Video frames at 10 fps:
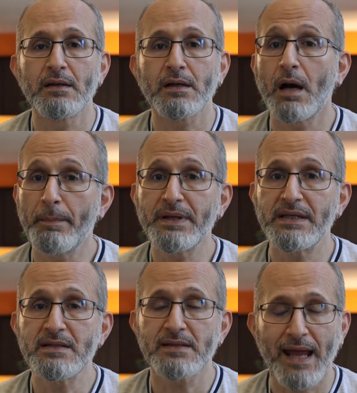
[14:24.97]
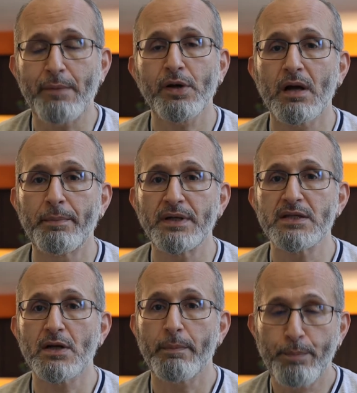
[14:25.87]
companies, camera
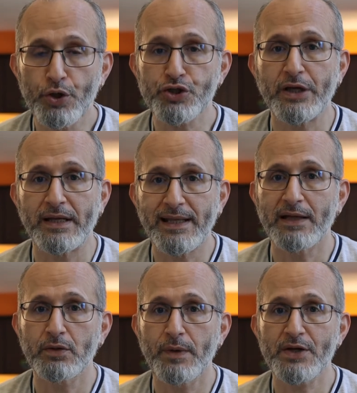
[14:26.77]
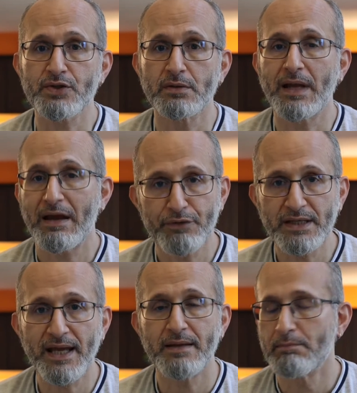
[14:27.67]
companies, are pushing in that direction every
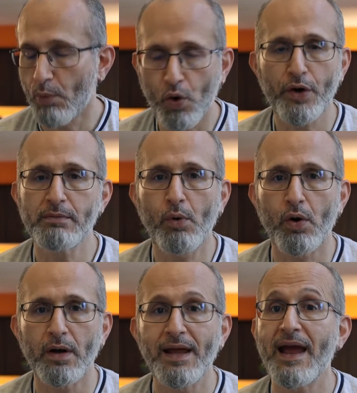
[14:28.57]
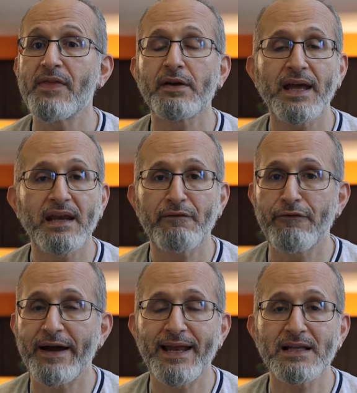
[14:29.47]
day, more and more. And they're getting
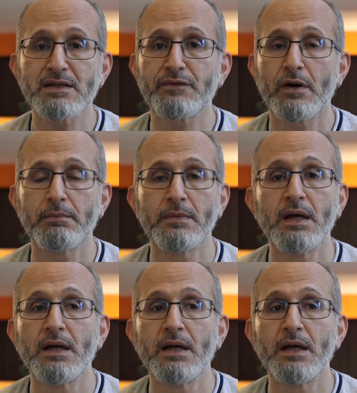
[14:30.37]
finance from